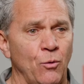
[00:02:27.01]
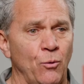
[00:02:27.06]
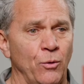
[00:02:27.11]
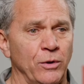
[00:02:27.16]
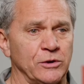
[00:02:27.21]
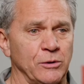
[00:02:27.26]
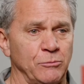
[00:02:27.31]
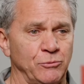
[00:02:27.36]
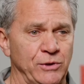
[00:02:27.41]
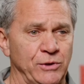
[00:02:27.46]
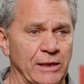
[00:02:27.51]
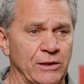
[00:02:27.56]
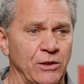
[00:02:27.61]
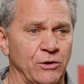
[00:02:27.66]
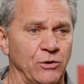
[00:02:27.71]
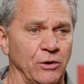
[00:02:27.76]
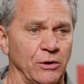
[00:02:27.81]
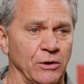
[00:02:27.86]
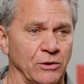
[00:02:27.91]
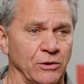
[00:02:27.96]
when it's
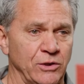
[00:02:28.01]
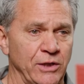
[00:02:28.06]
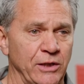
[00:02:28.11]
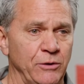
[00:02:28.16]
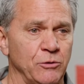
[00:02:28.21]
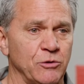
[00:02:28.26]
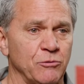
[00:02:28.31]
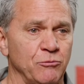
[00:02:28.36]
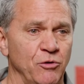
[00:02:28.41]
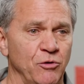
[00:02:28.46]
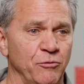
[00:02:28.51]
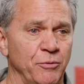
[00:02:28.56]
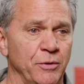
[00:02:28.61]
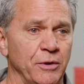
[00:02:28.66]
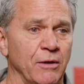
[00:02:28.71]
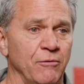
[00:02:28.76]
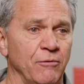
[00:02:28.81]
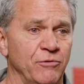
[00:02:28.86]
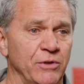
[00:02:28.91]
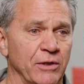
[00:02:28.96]
subjected to the continuous
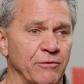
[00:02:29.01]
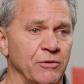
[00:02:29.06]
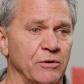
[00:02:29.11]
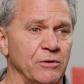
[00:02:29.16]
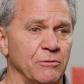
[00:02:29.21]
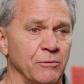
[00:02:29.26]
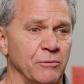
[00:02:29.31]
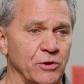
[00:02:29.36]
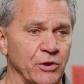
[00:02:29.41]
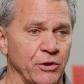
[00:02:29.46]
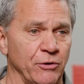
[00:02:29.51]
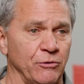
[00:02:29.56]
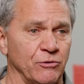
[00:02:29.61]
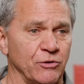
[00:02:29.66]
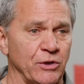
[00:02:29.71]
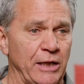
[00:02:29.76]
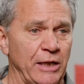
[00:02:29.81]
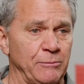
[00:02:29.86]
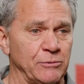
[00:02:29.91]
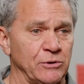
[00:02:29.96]
movement of different material
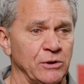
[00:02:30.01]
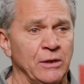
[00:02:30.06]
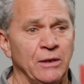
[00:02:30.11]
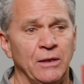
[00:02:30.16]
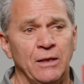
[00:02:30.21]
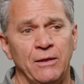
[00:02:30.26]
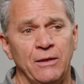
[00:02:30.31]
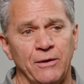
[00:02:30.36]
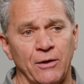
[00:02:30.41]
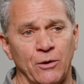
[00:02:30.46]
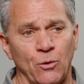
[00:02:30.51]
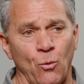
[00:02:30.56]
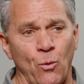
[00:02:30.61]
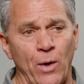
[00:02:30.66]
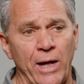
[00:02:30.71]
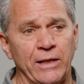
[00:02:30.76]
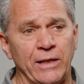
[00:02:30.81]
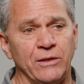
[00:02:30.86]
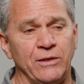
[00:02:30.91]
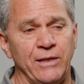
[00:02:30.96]
types that are
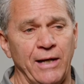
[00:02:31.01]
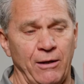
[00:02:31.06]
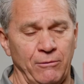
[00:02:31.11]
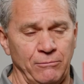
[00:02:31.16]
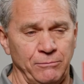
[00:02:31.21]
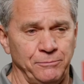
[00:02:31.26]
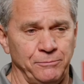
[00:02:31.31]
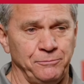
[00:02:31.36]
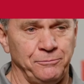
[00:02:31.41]
weighted down.